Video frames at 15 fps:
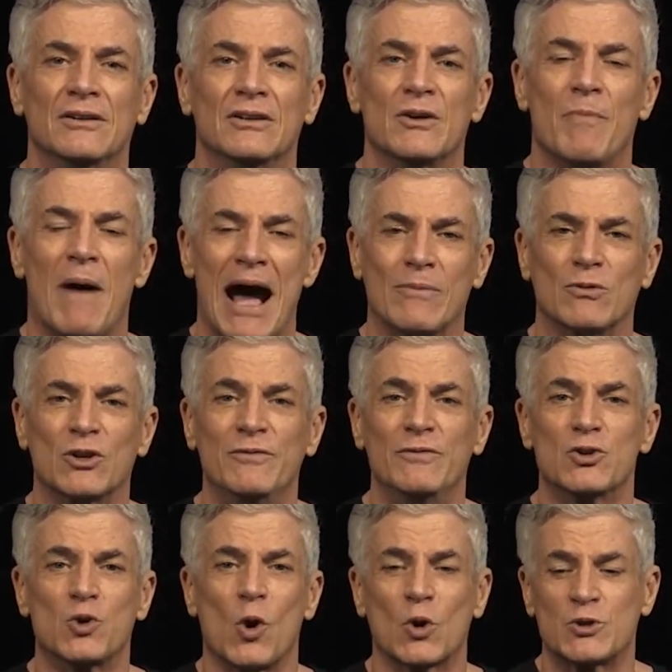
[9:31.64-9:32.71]
And the Bible
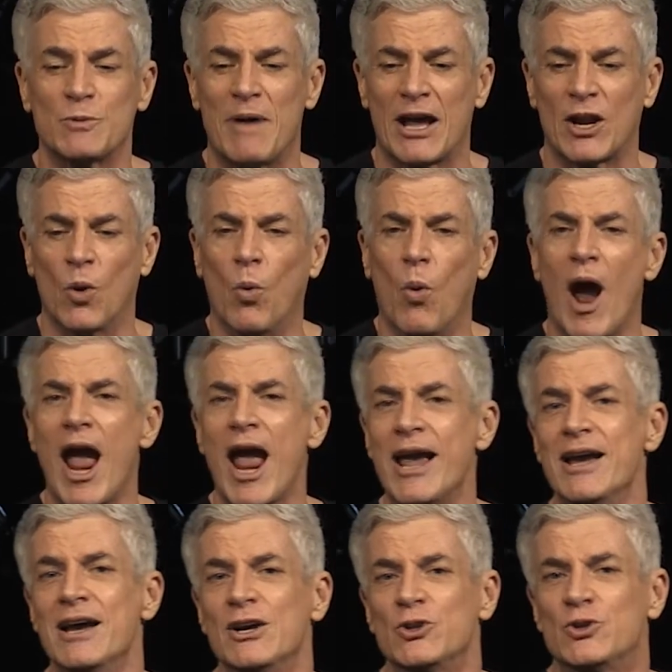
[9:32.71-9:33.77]
even talks about a
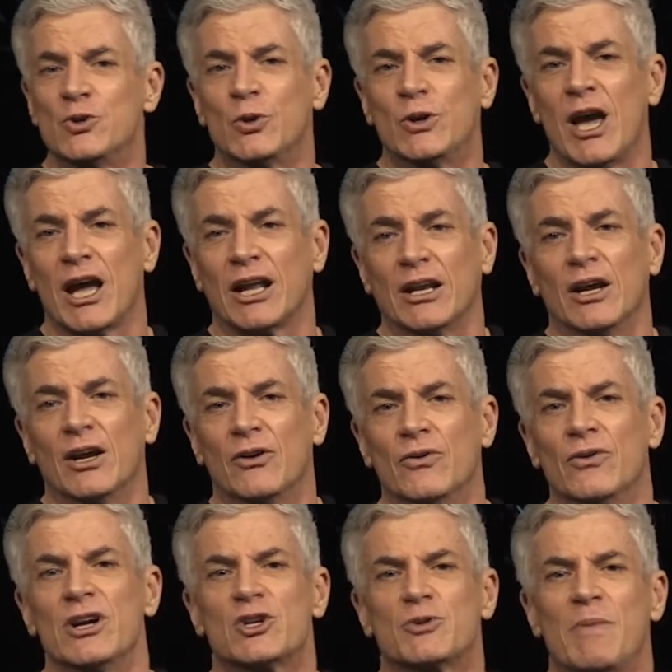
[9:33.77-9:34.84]
way to get
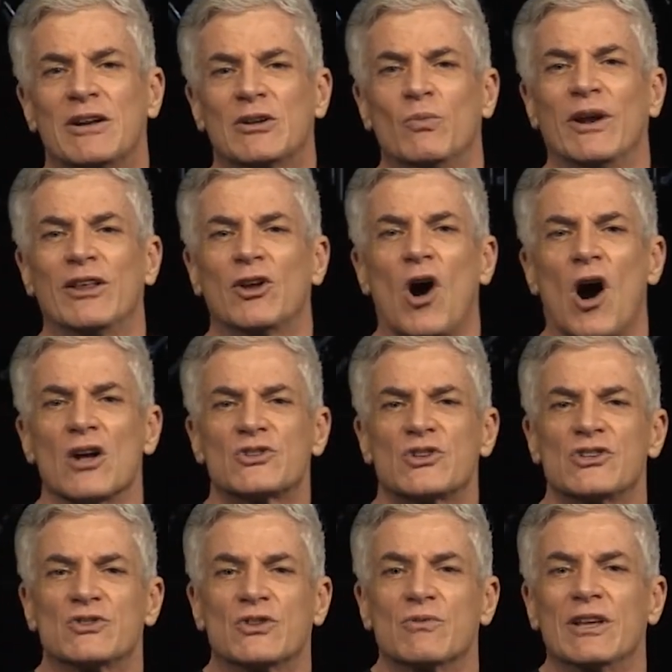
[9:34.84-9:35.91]
rich, but when God
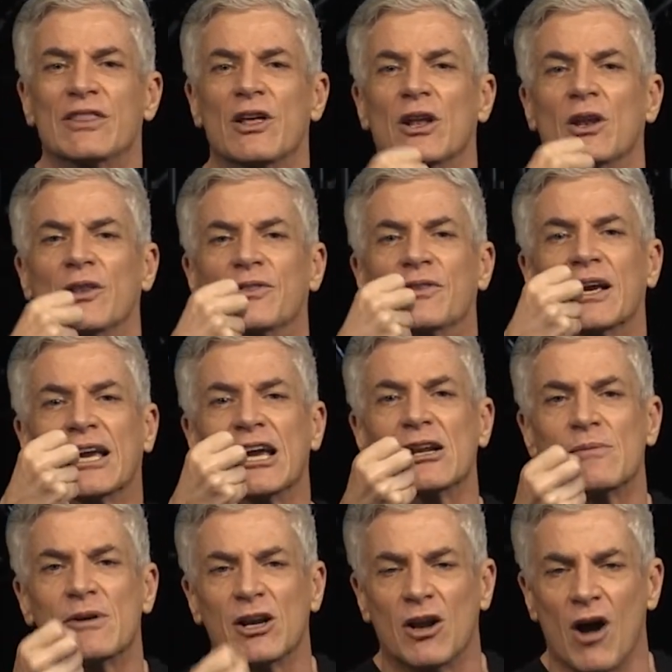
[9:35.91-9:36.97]
says, when the
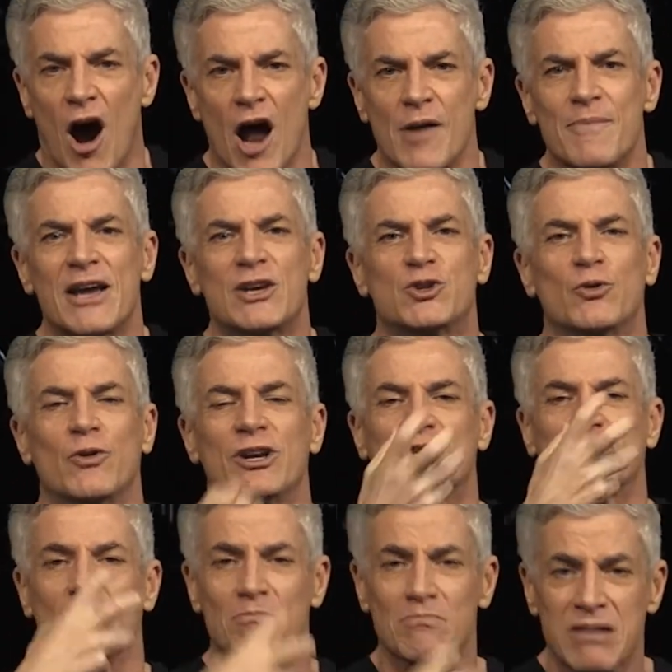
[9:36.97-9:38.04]
kingdom of God makes you
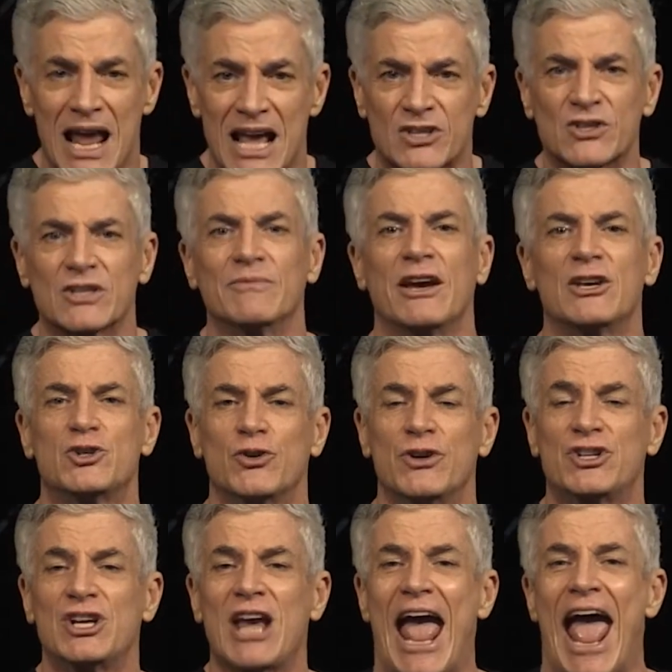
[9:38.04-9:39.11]
rich, the blessing makes you
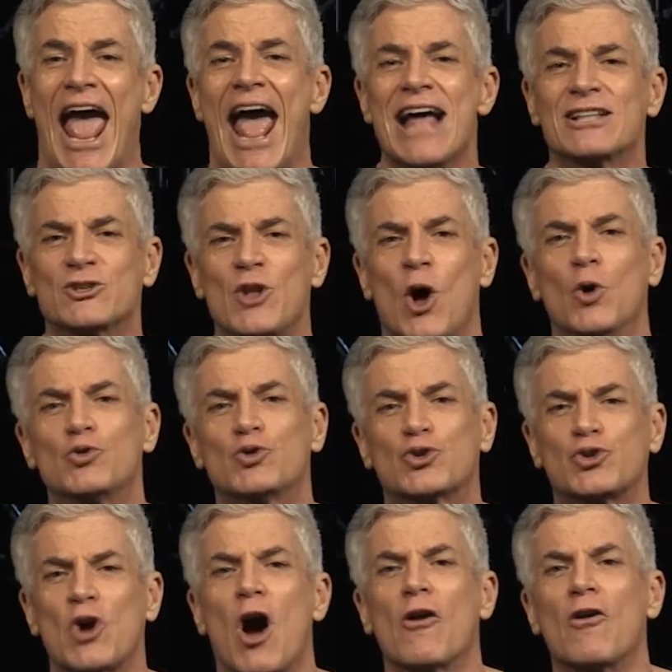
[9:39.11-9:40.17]
rich, He adds no
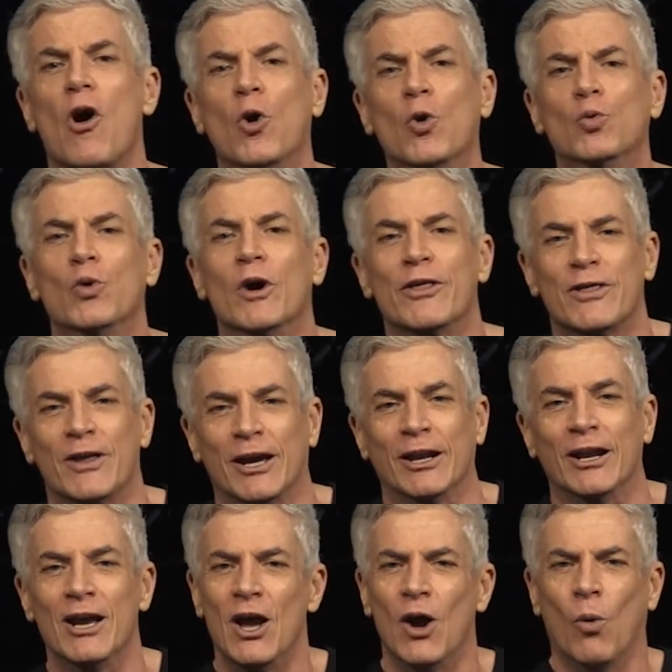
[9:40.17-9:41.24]
sorrow with
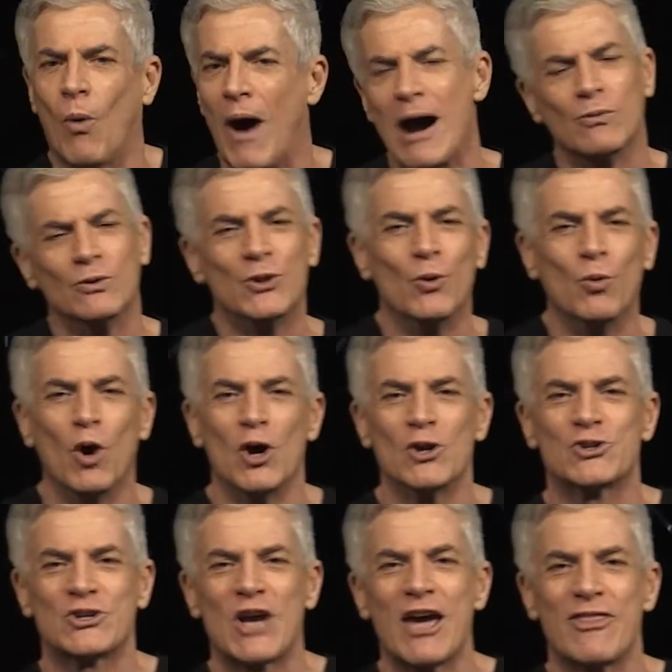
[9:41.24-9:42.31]
it. Why would the
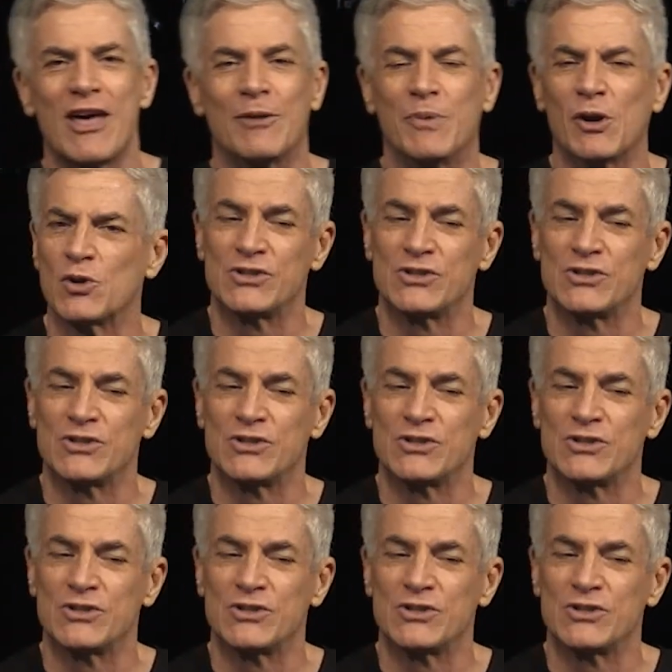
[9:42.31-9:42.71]
Word say that?